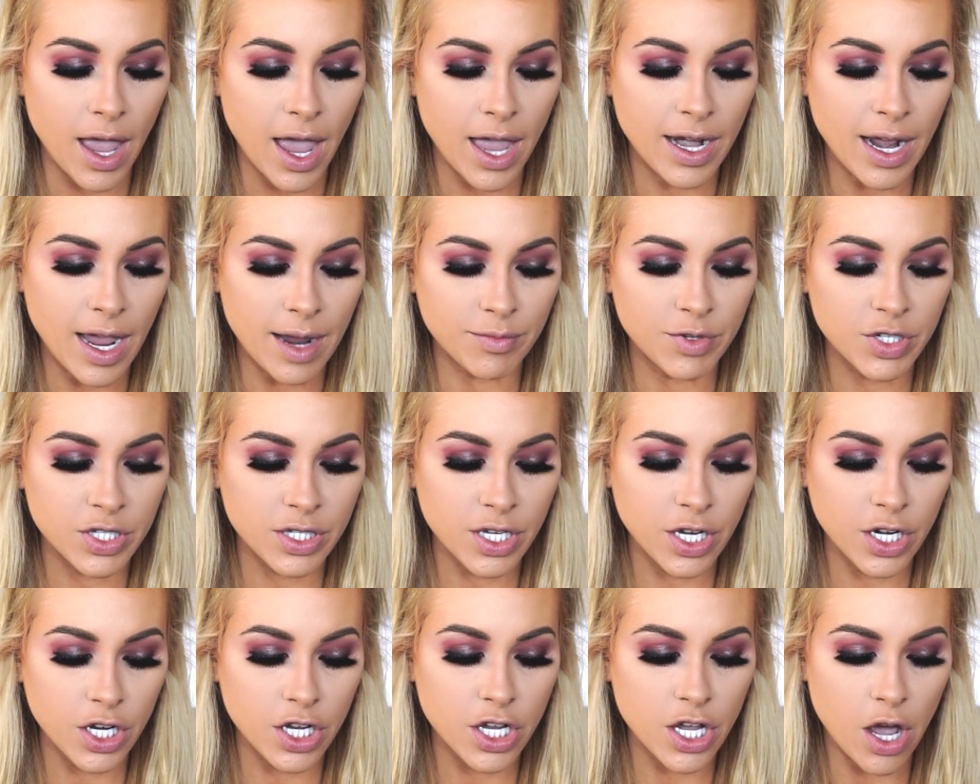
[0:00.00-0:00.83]
And I'm
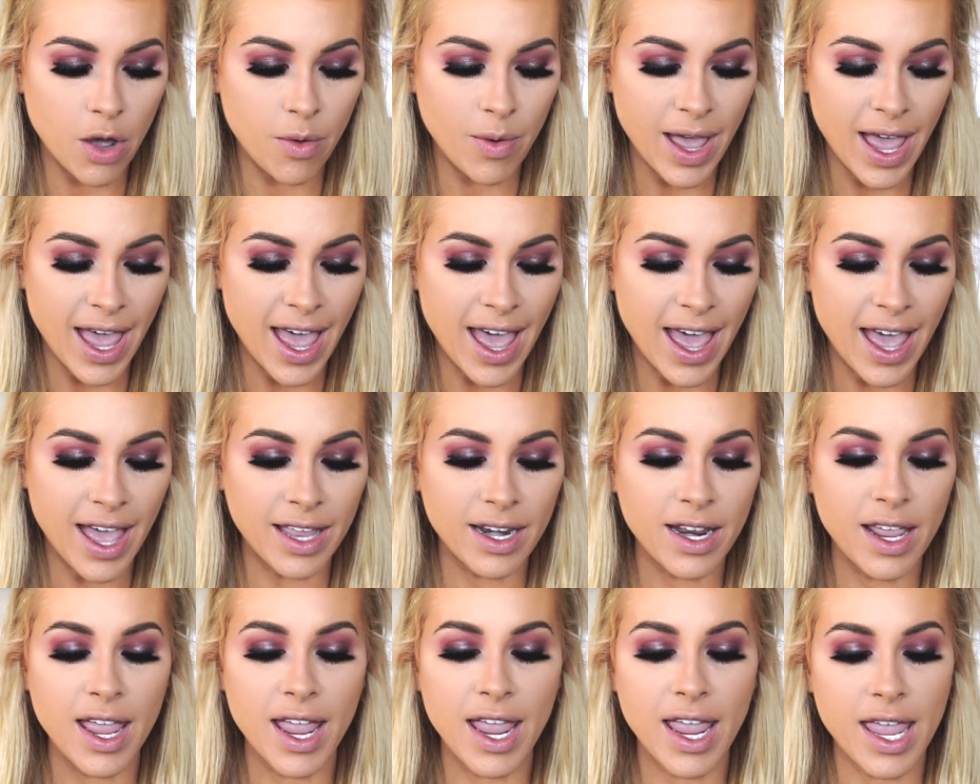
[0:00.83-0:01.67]
just gonna go
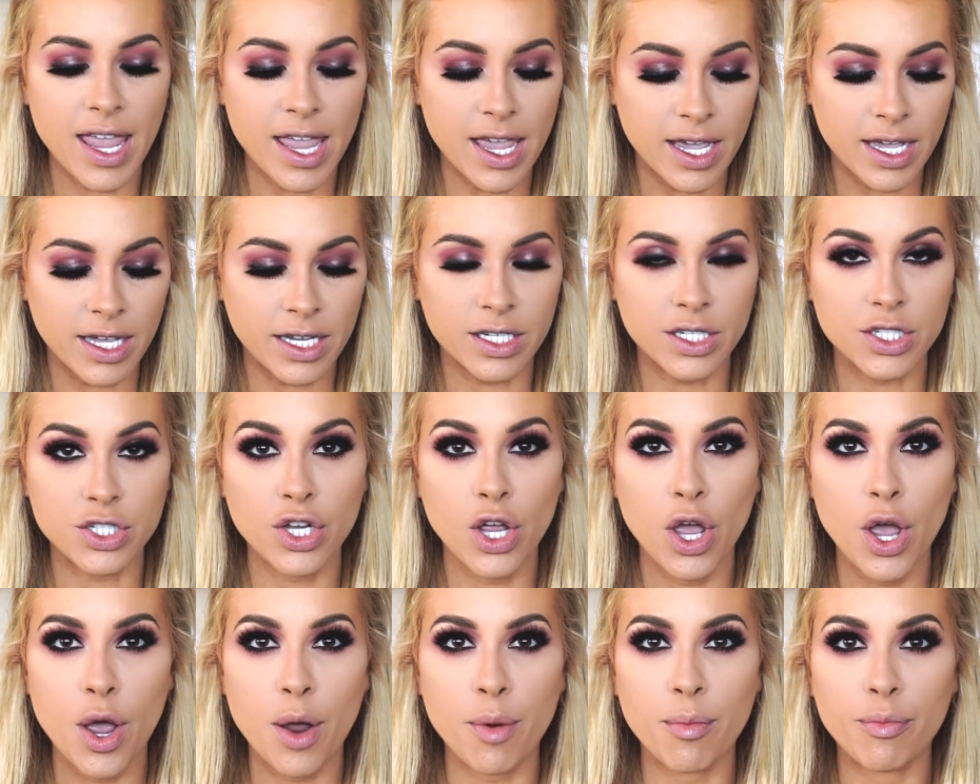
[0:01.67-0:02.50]
ahead and
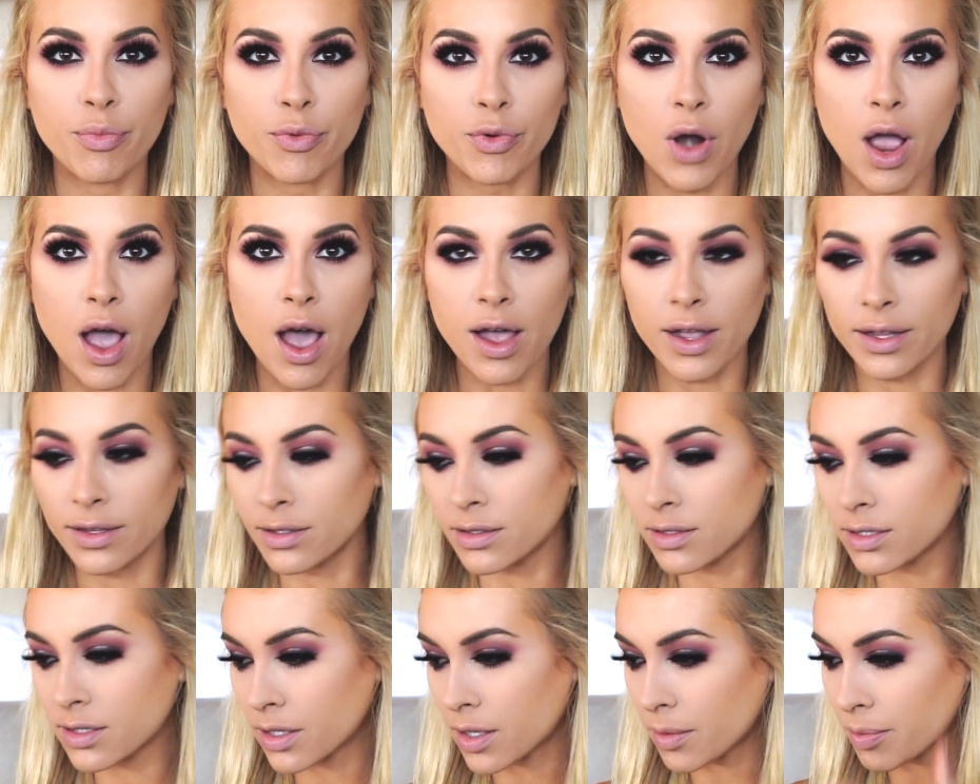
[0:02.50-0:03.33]

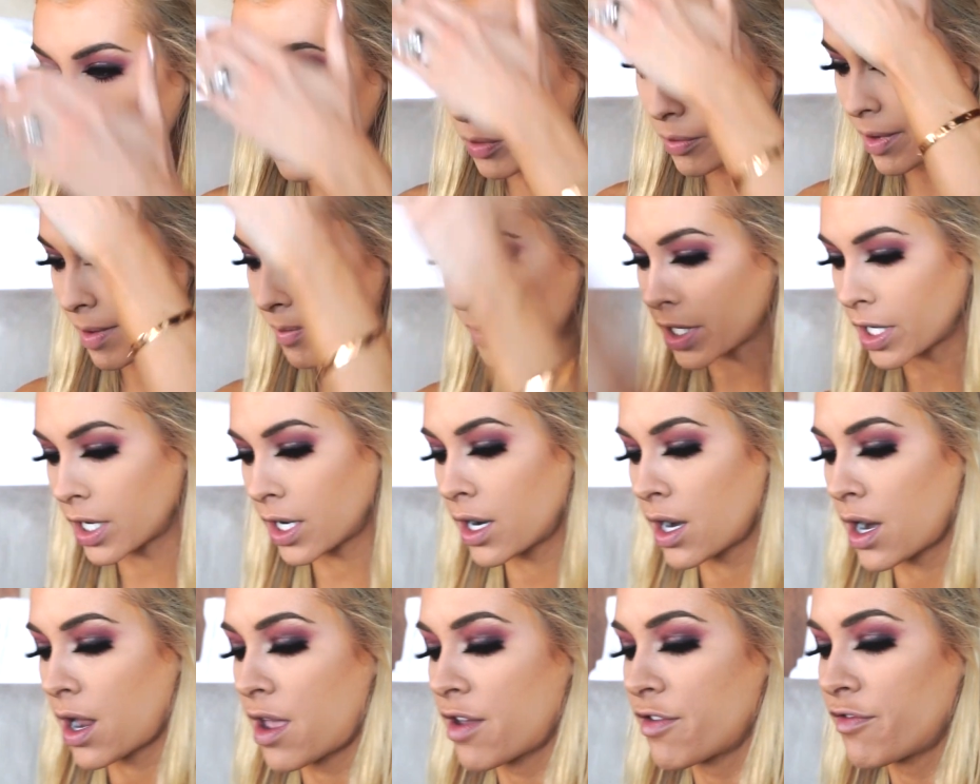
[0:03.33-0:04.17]
bronze the
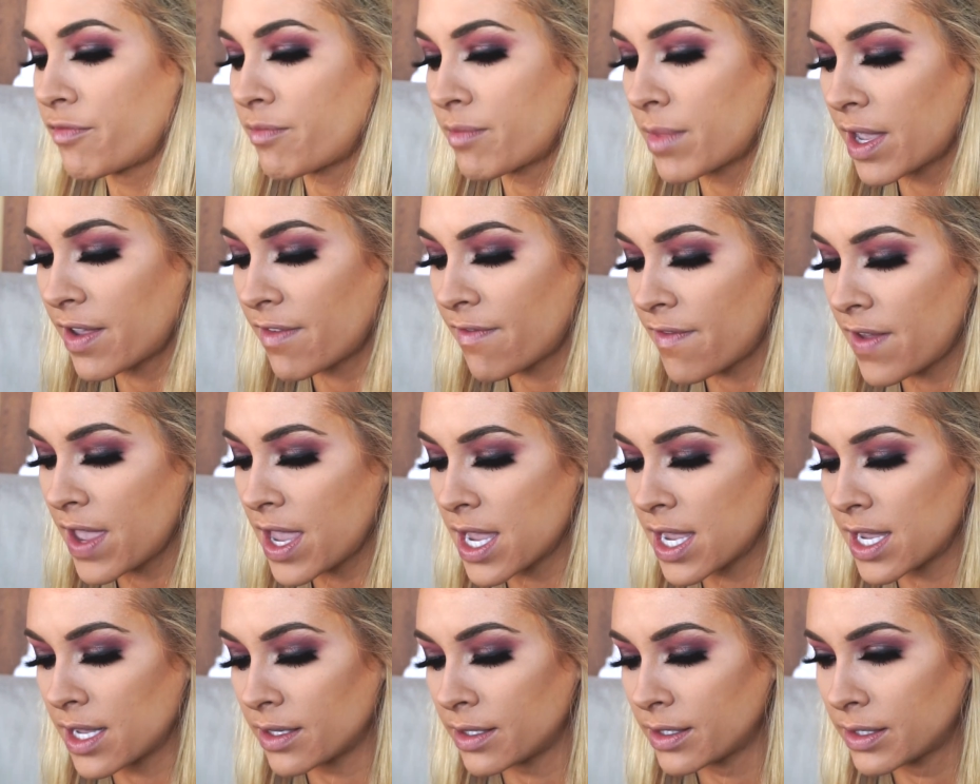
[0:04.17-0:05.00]
perimeter of my
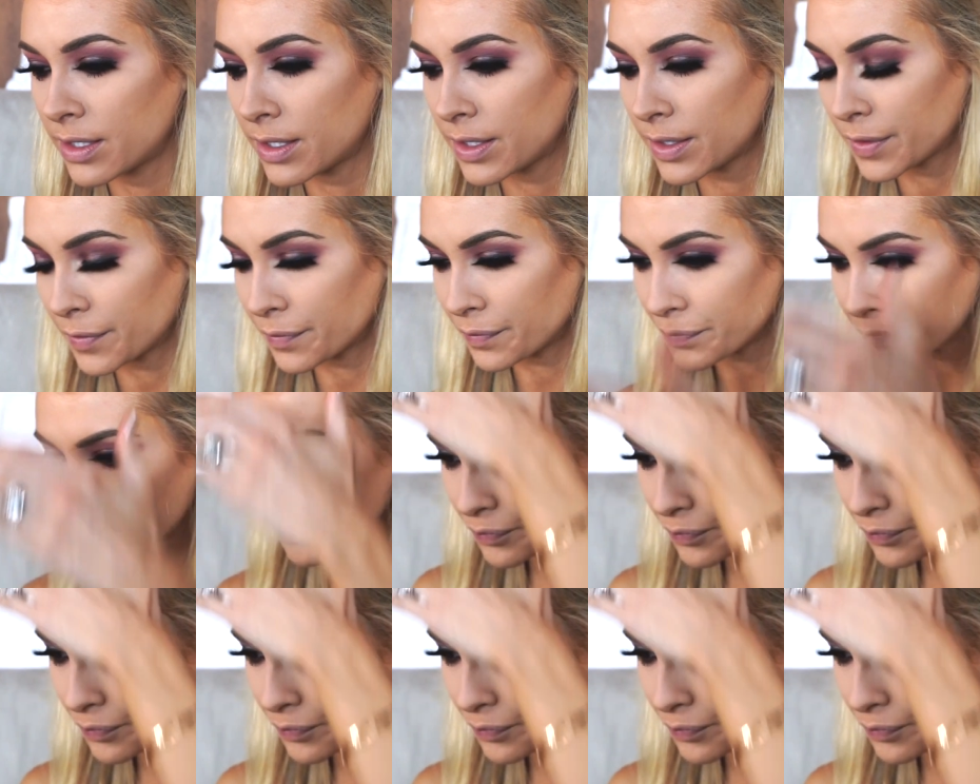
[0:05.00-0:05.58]
face.